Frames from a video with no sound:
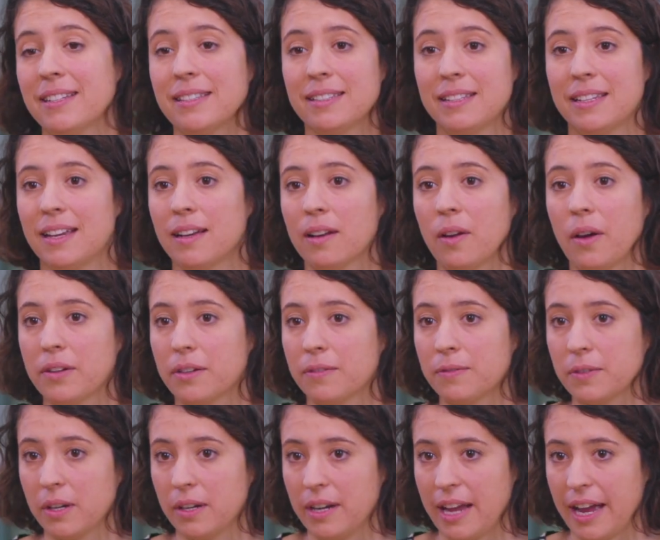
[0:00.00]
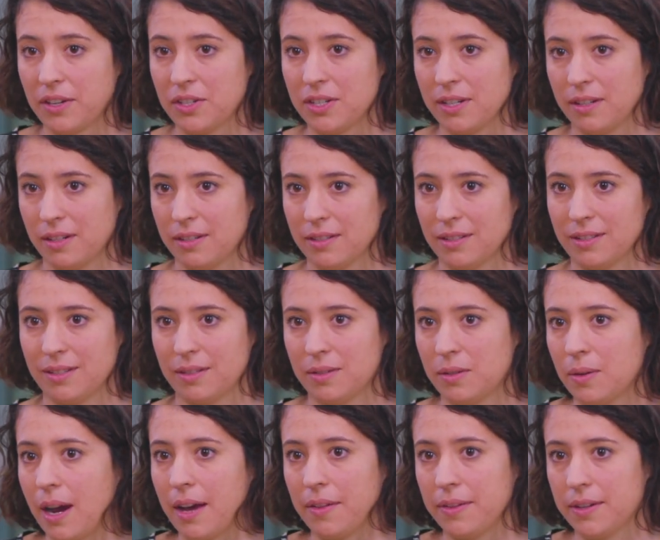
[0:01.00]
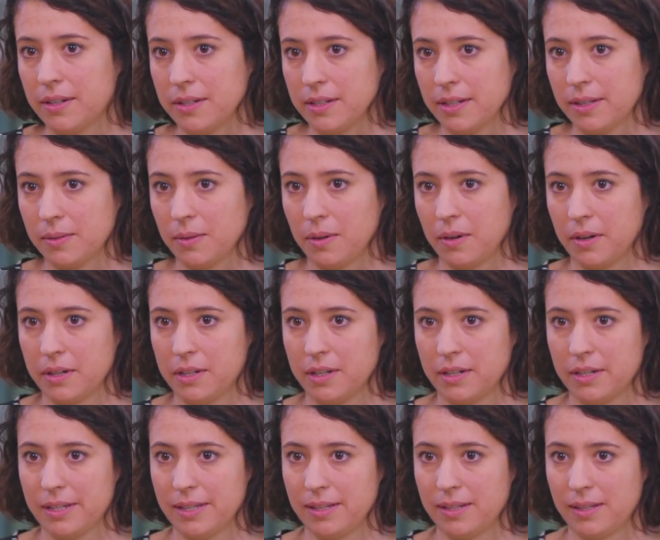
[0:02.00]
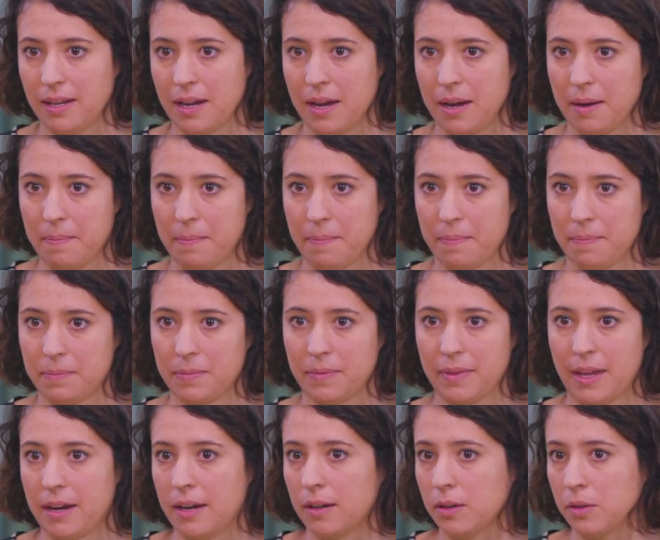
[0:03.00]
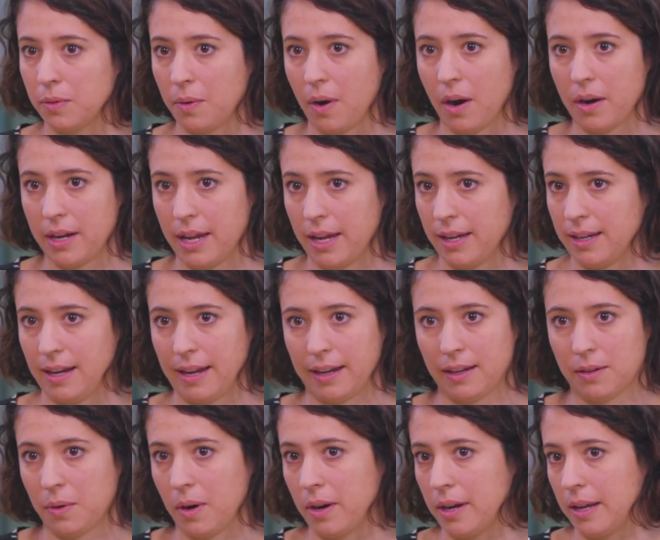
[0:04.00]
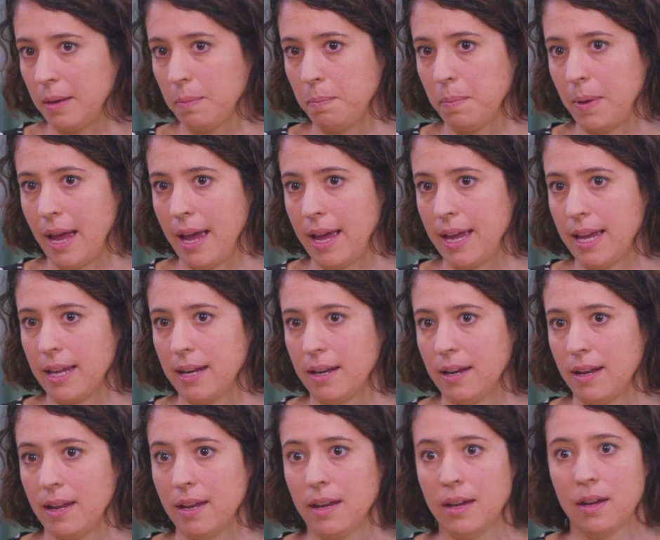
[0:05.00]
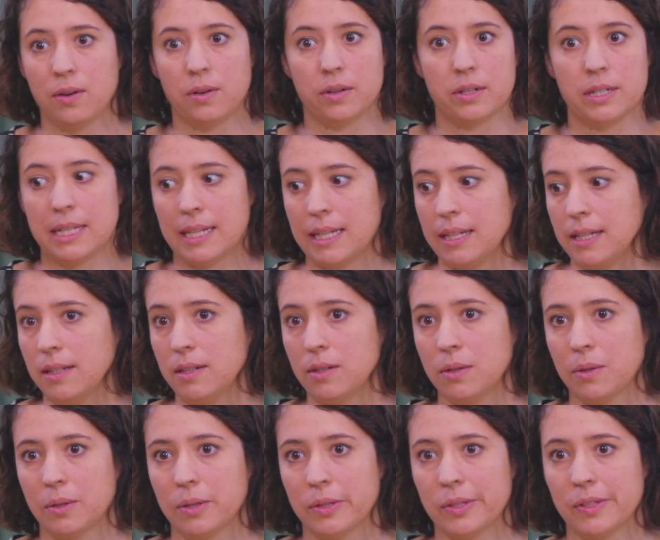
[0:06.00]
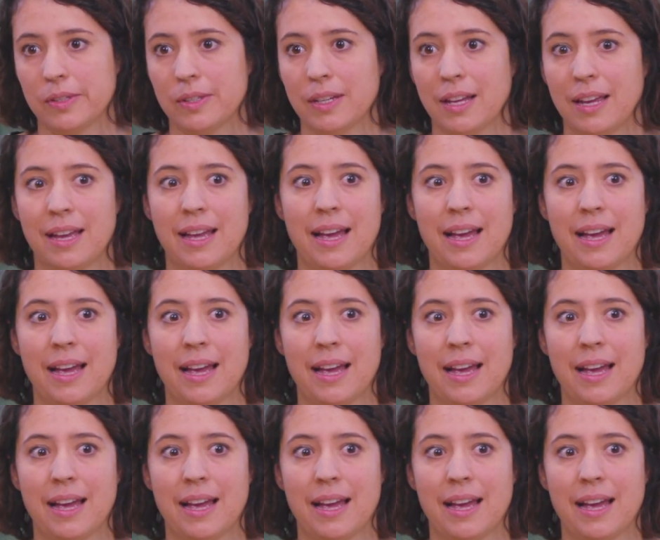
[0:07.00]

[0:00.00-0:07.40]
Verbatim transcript: I see a lot of connections to other disorders um, that are chronic, like chronic pain or tinnitus